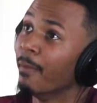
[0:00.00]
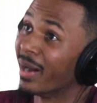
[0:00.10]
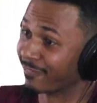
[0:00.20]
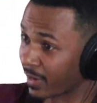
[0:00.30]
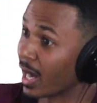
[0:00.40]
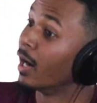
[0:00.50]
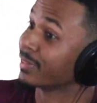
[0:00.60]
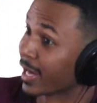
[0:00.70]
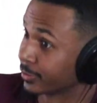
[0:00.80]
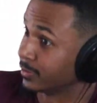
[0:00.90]
My, a
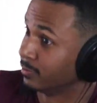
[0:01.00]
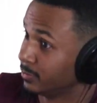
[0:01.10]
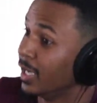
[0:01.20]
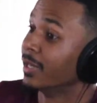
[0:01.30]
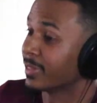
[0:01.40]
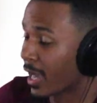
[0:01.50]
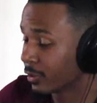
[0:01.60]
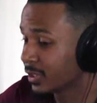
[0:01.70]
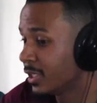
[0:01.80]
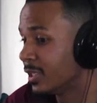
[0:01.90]
thousand. Okay. Yeah, a
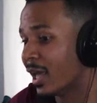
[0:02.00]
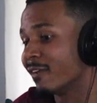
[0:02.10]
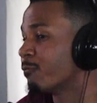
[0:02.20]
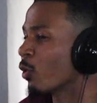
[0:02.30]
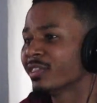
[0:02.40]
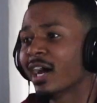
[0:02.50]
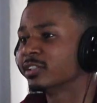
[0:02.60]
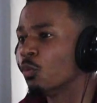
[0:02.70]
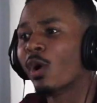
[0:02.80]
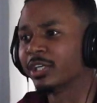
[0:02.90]
thousand and like four
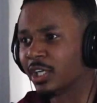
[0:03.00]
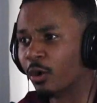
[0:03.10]
thousand watch